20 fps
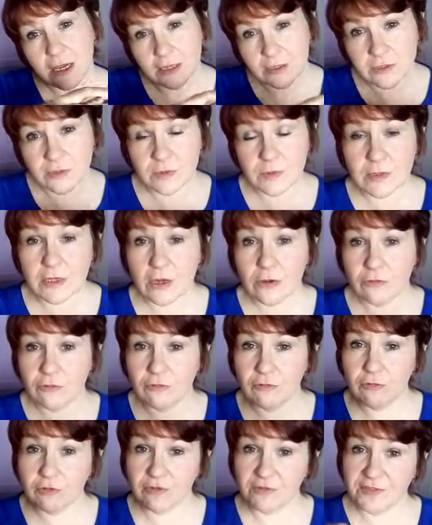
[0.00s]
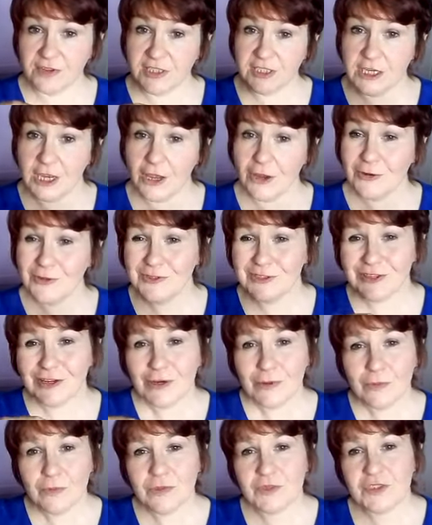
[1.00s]
And as we go through the videos,
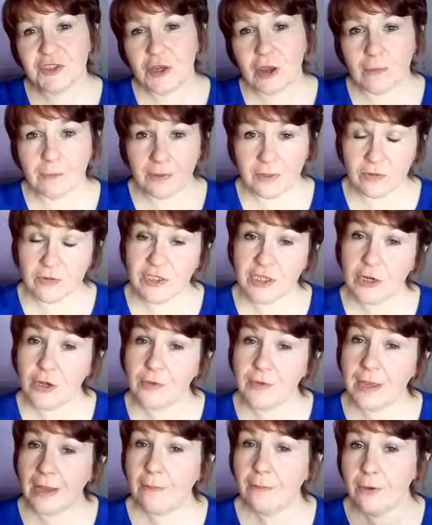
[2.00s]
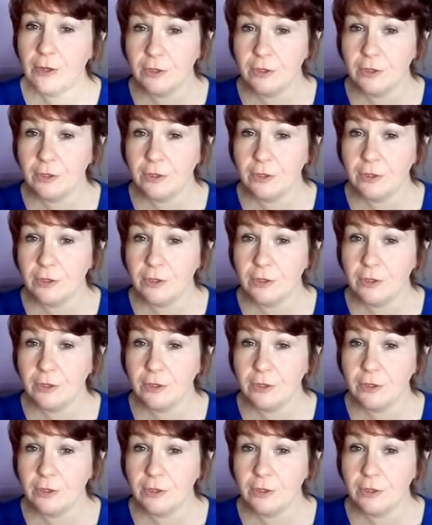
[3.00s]
we'll start building on that.